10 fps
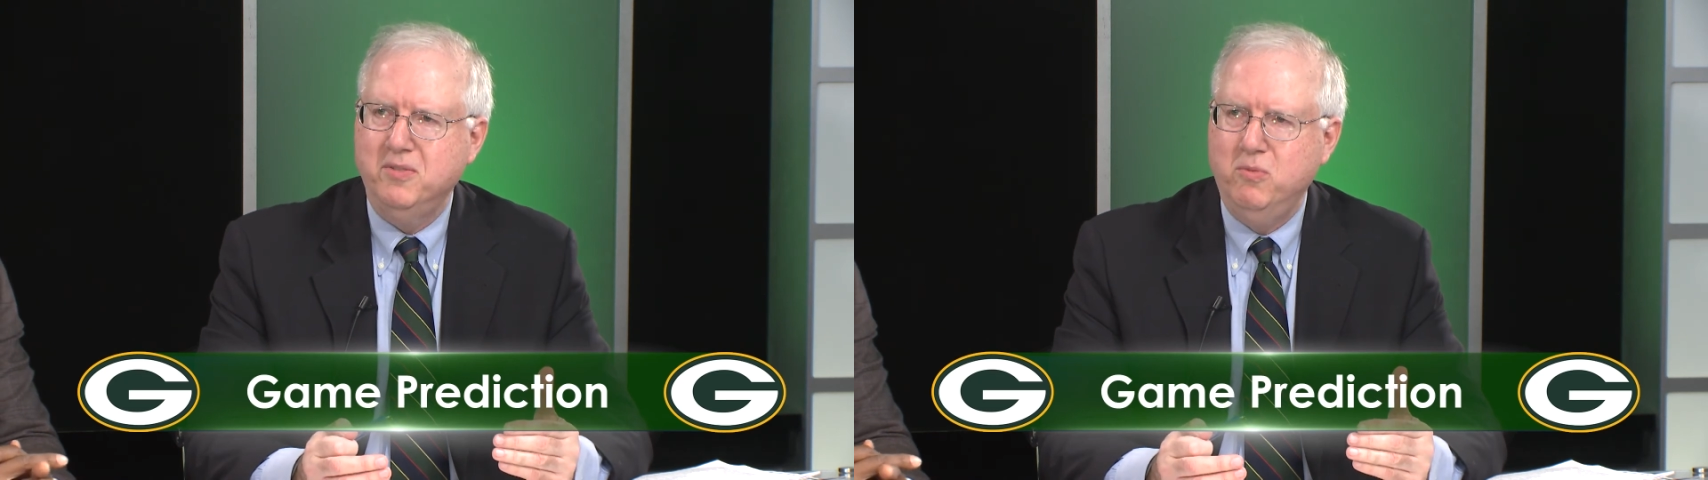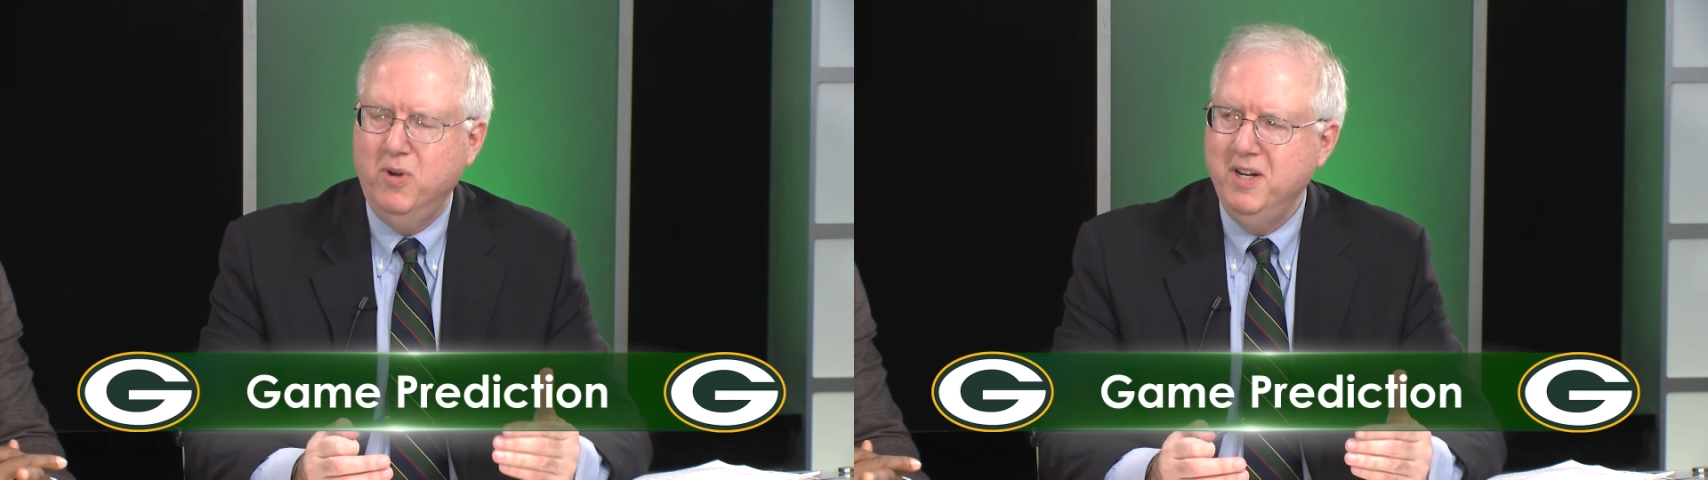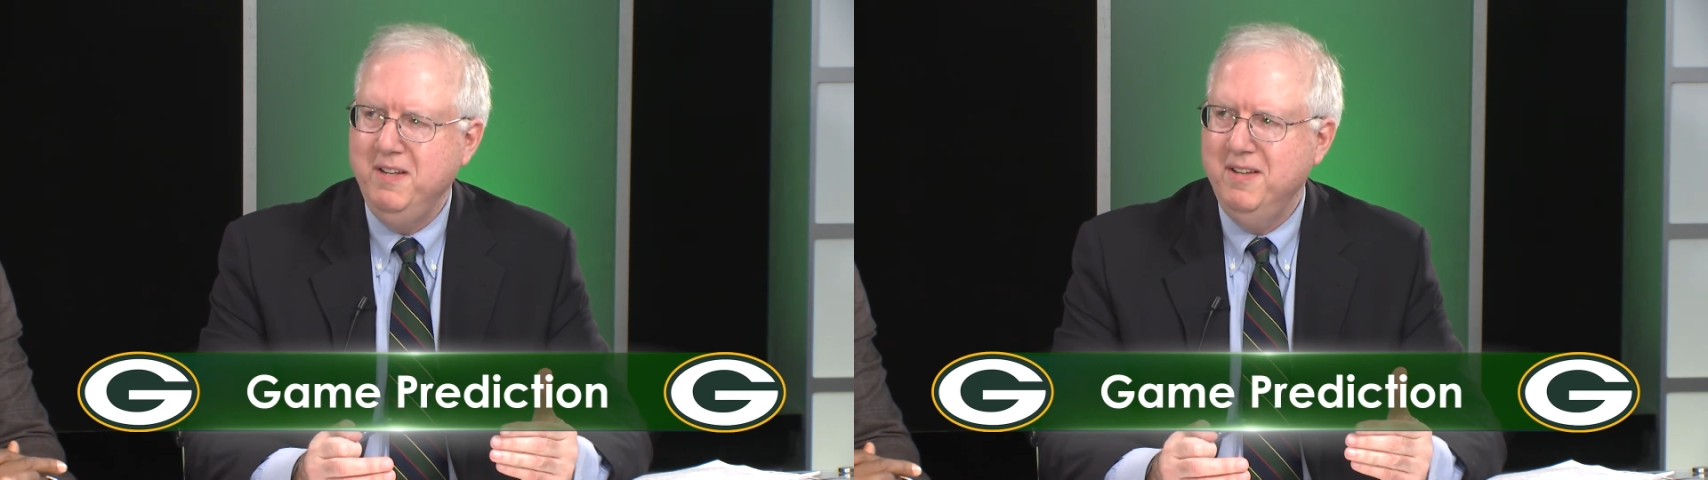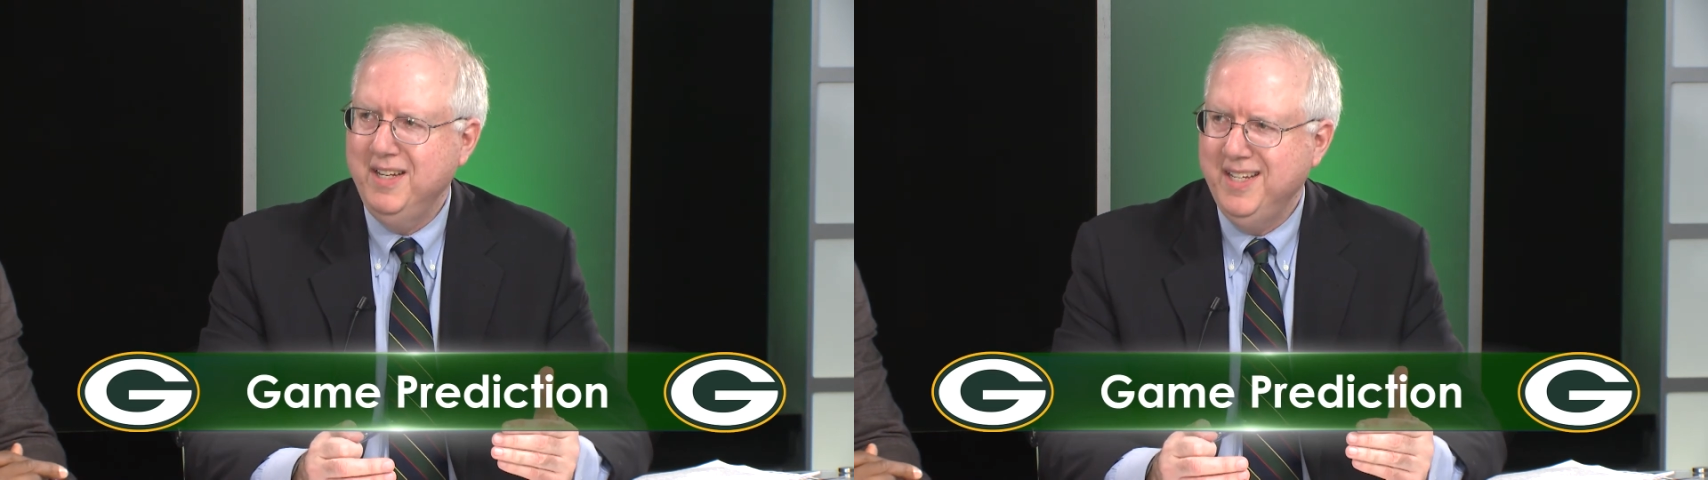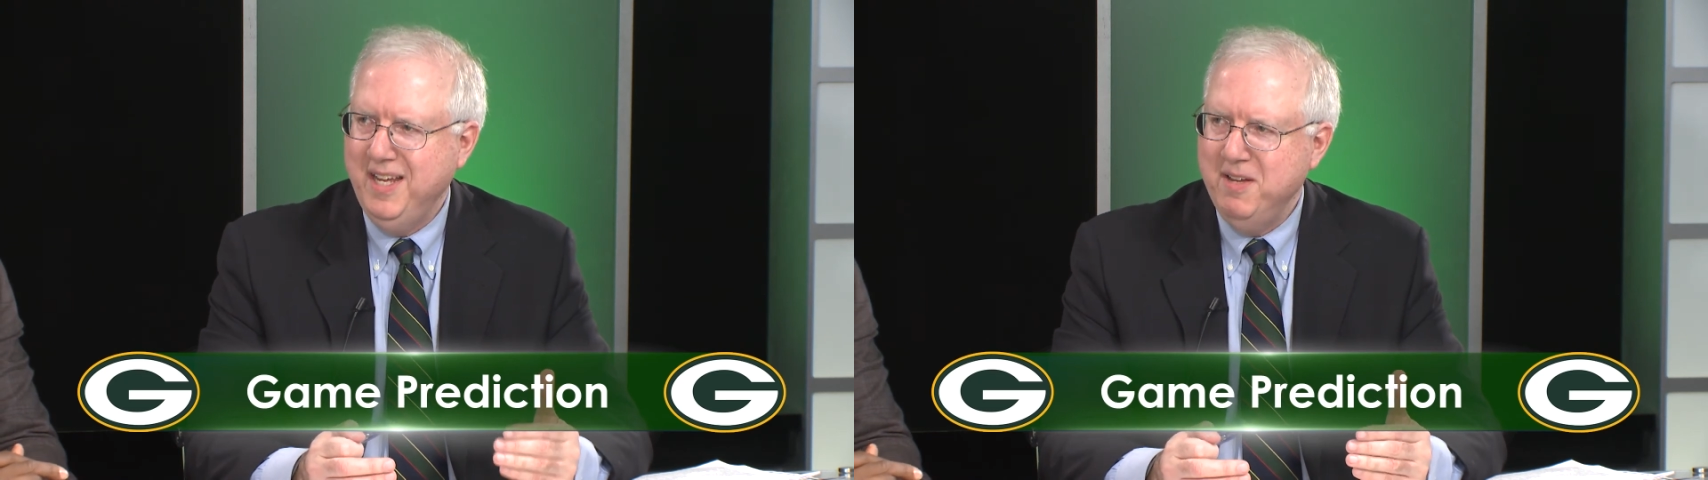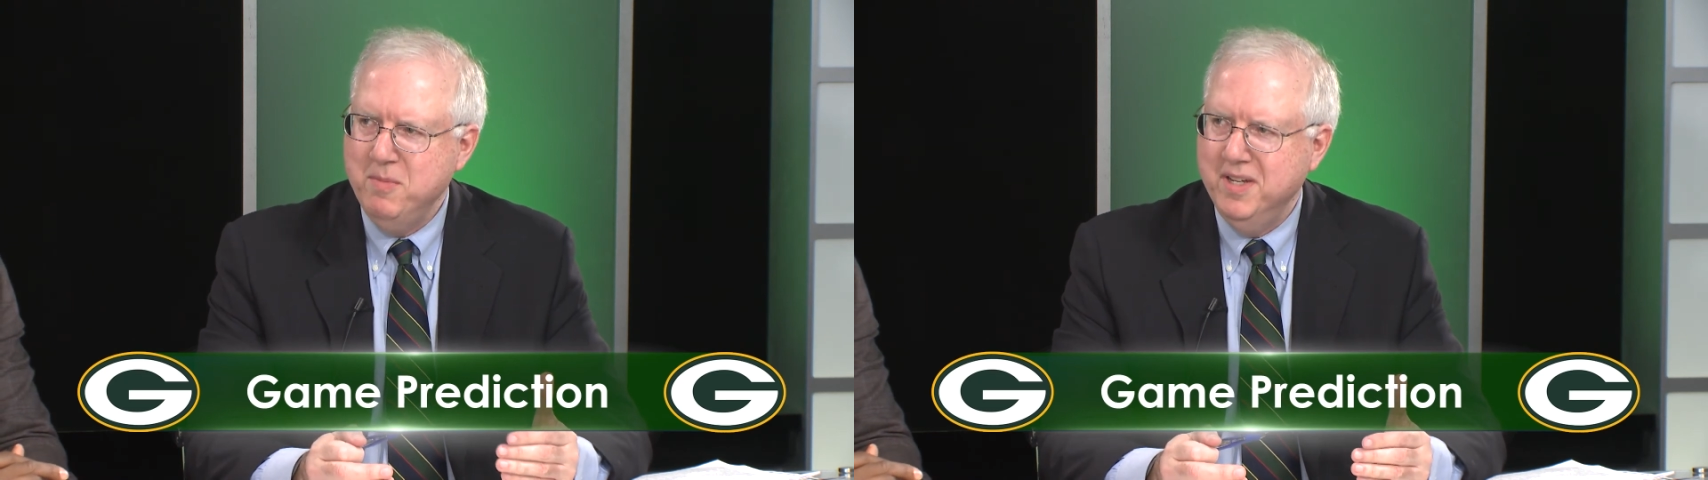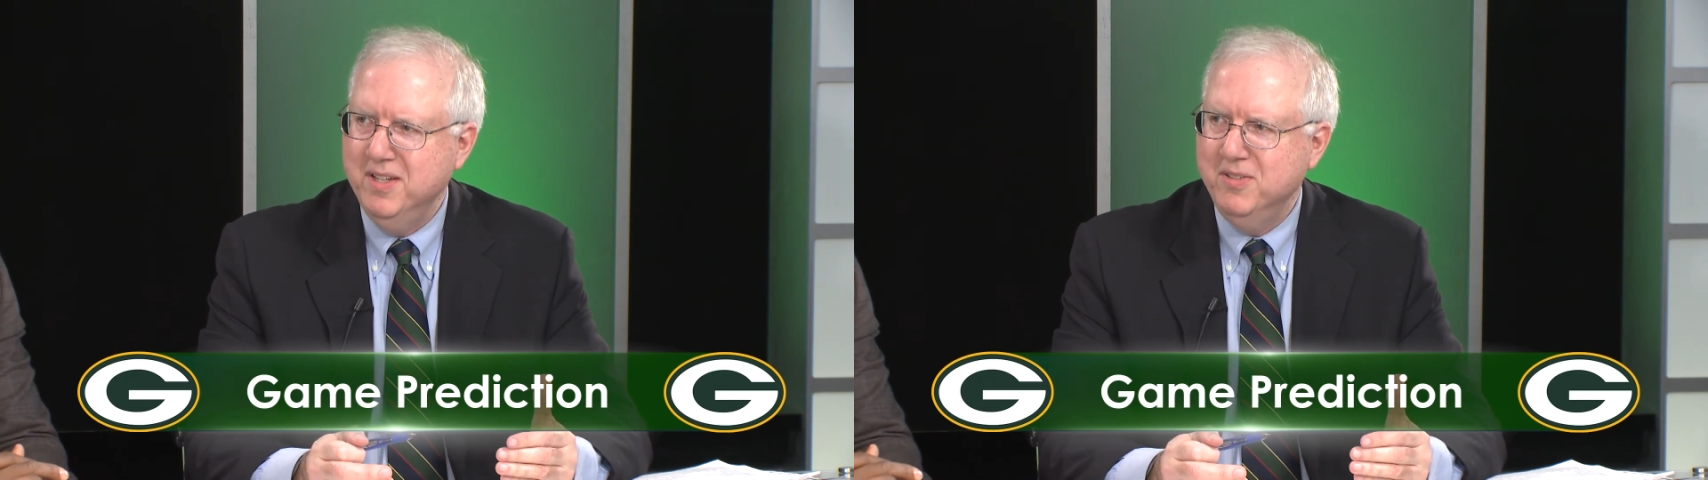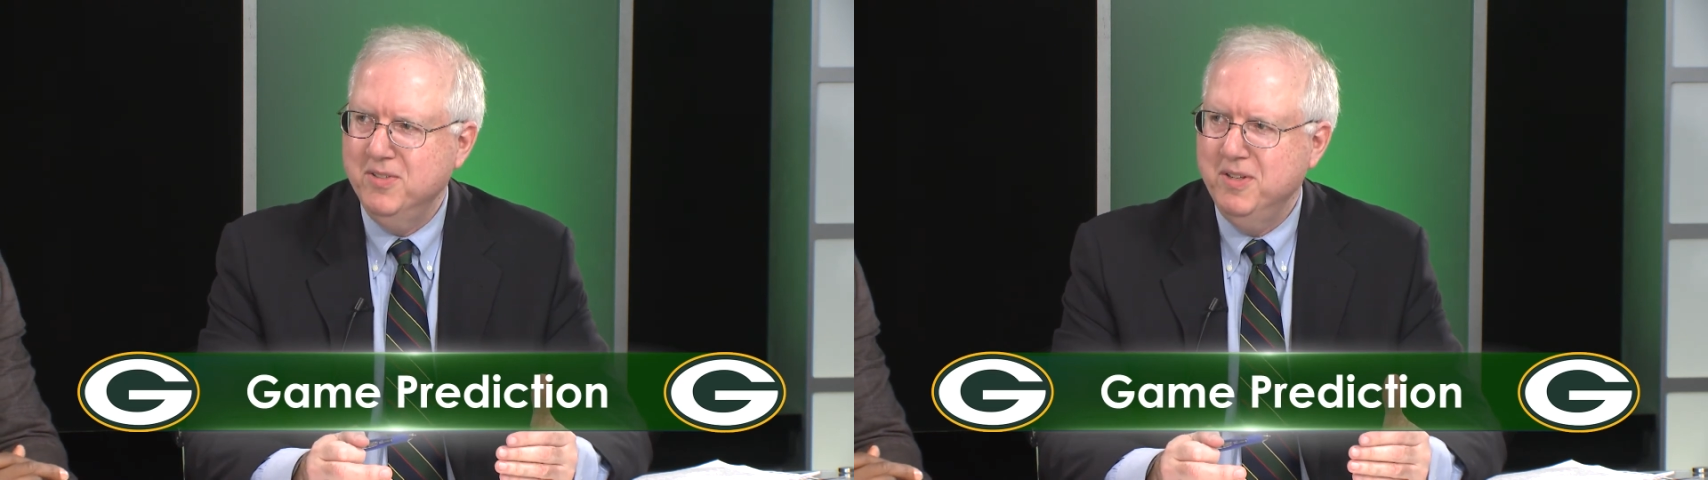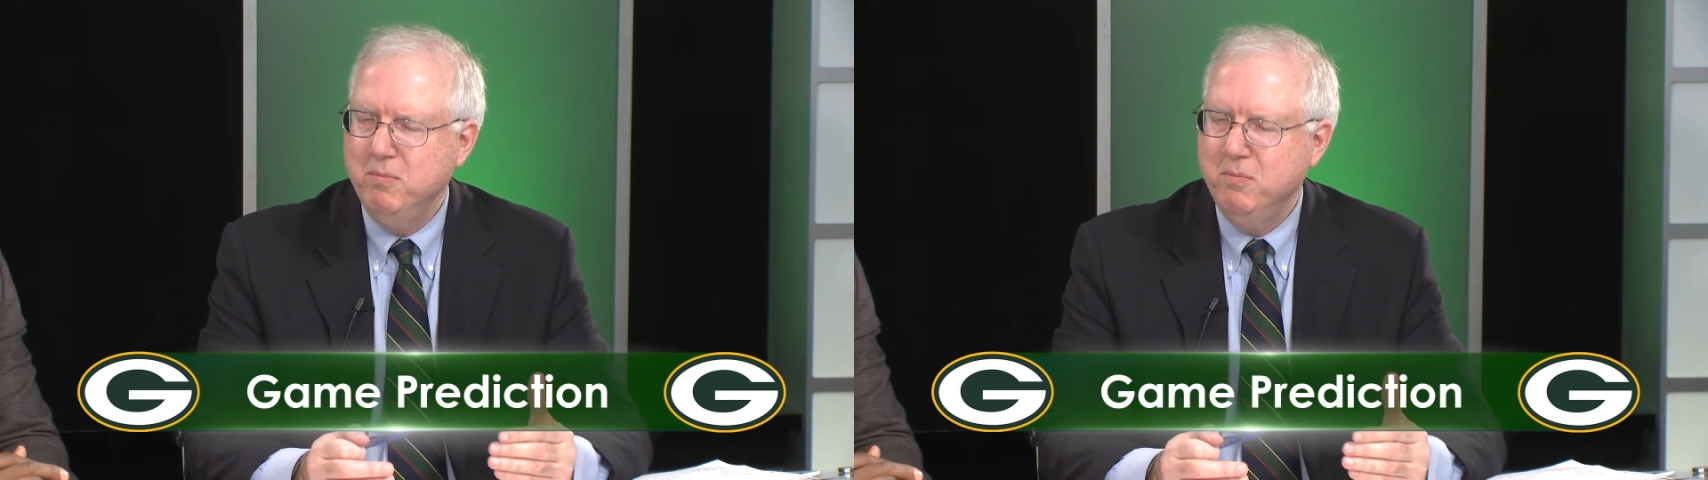running game is,